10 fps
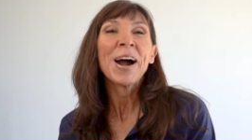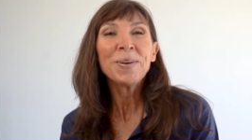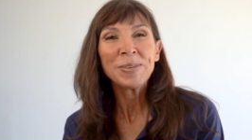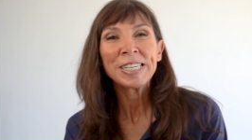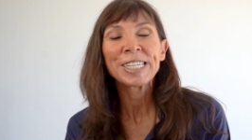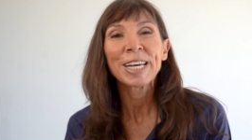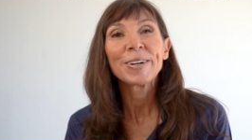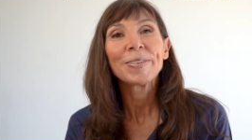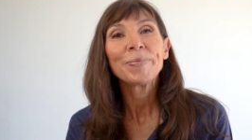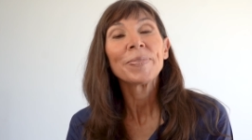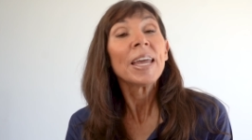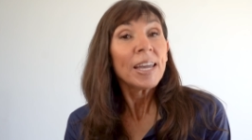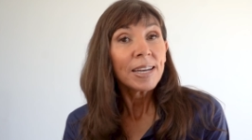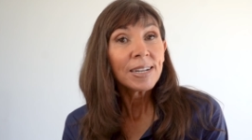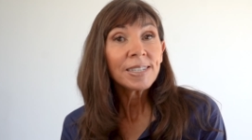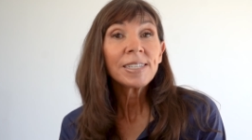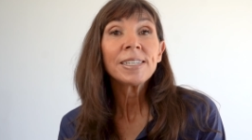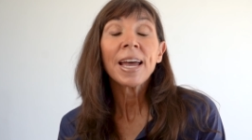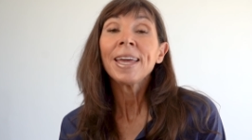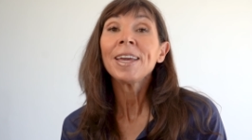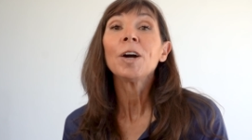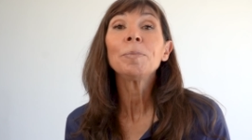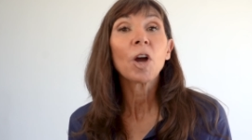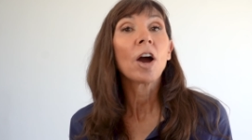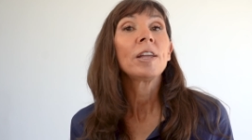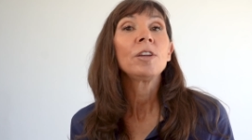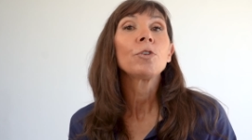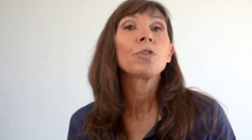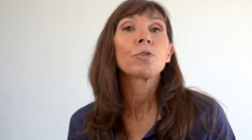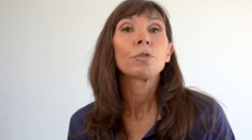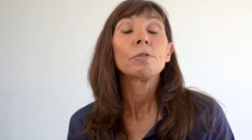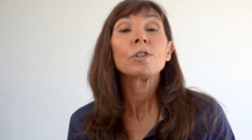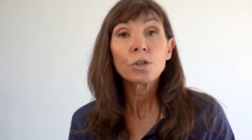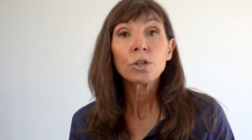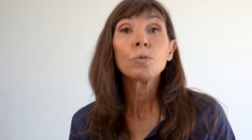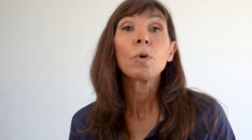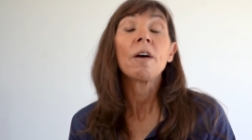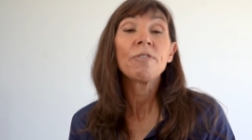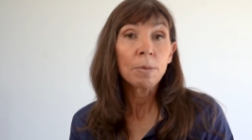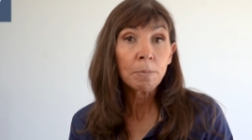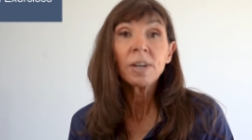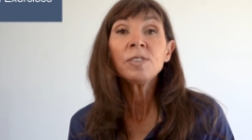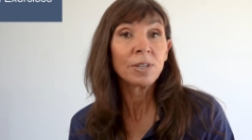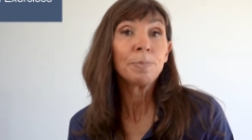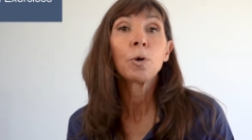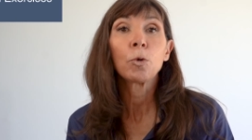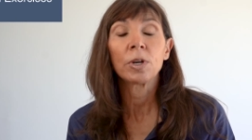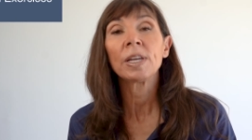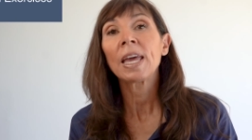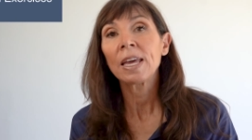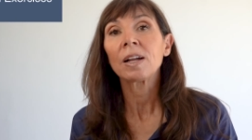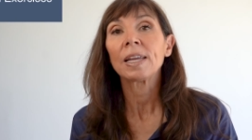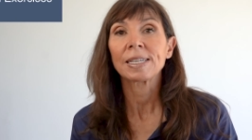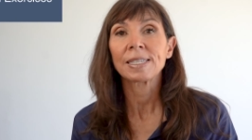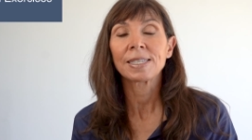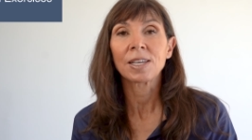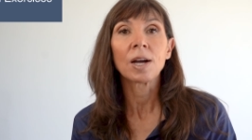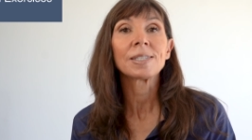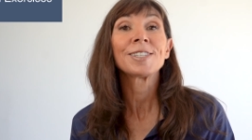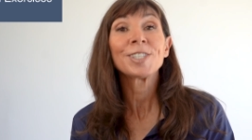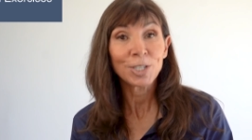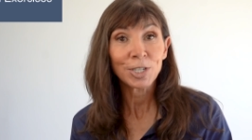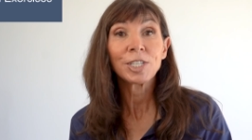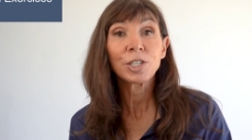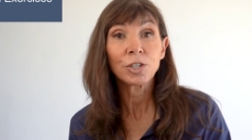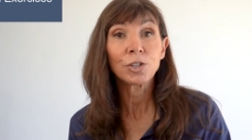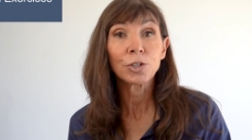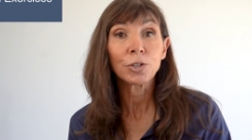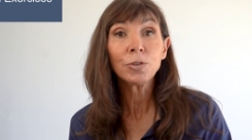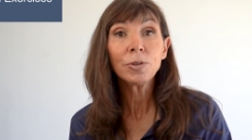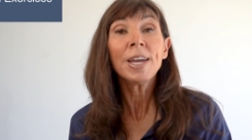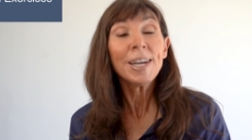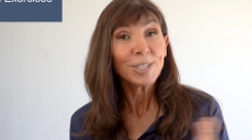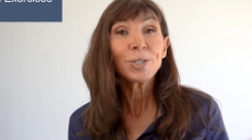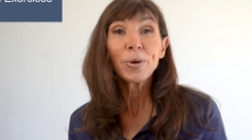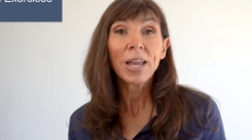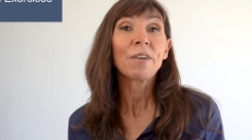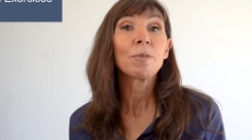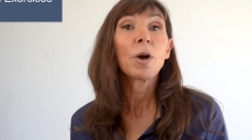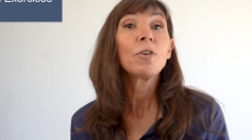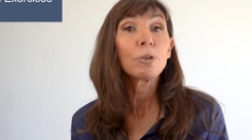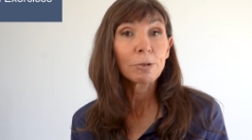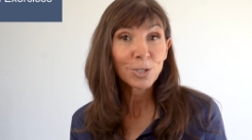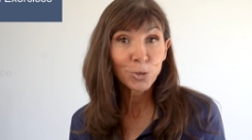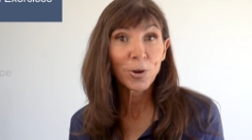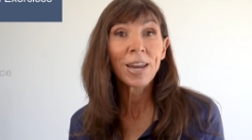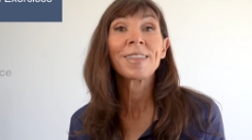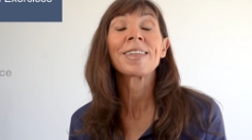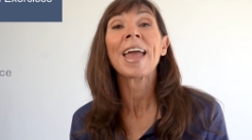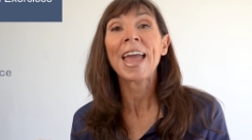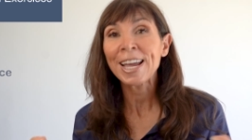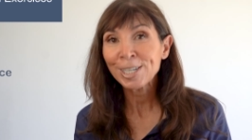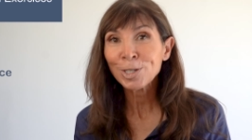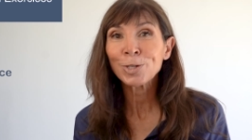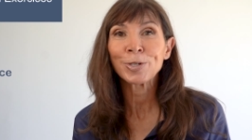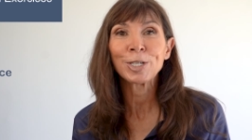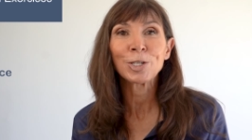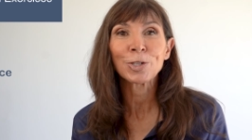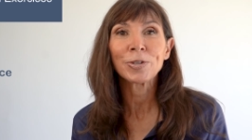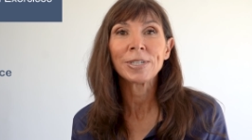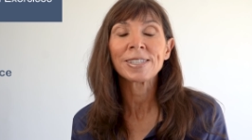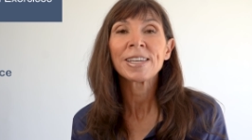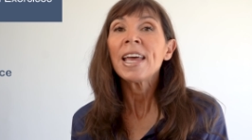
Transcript: I'm Michelle, and today I'm guiding you through two of the most important Kegel exercises you need to do to recover both your strength and your endurance.